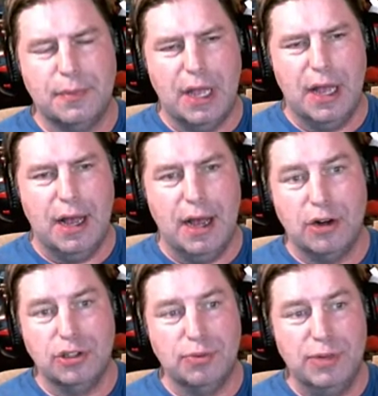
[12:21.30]
uh,
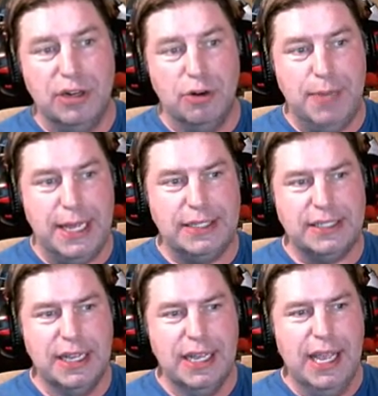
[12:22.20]
Arduino
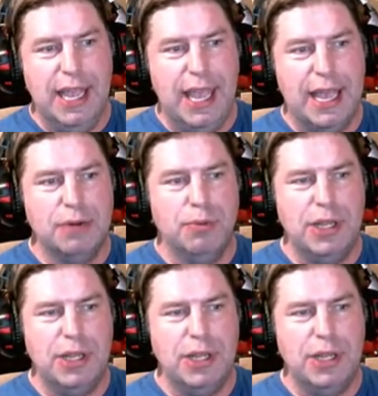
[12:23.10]
base. And